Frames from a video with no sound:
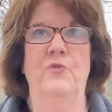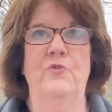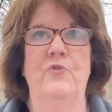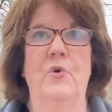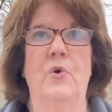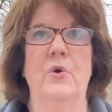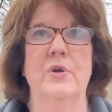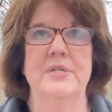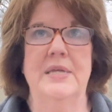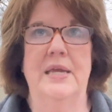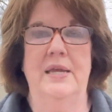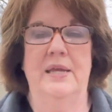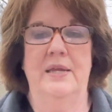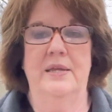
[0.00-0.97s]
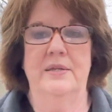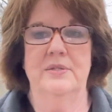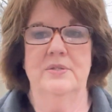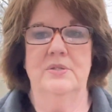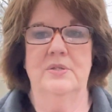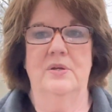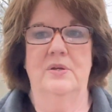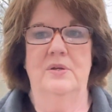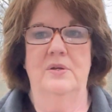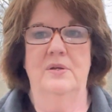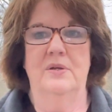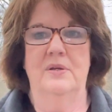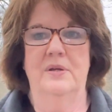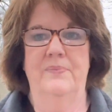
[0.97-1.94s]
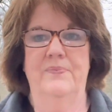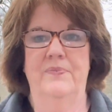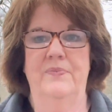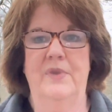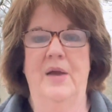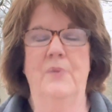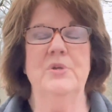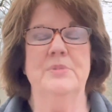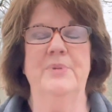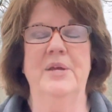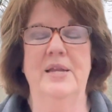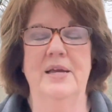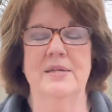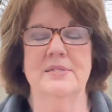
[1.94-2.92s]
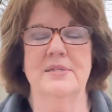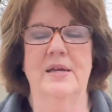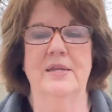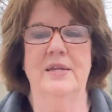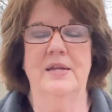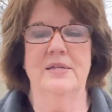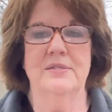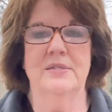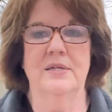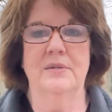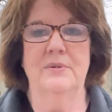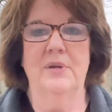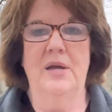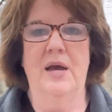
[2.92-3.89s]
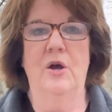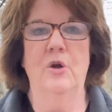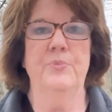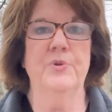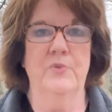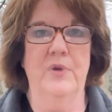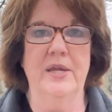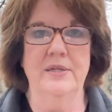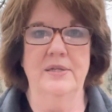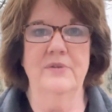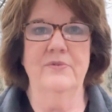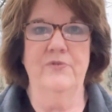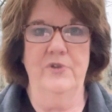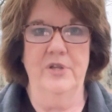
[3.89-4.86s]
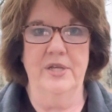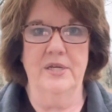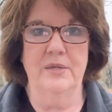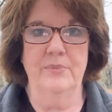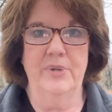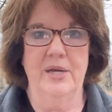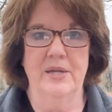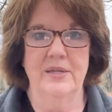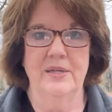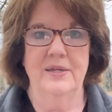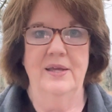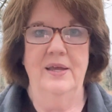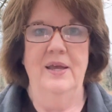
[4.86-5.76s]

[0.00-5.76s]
for days I went to bed last night and I said, I hope the rain didn't flood anybody.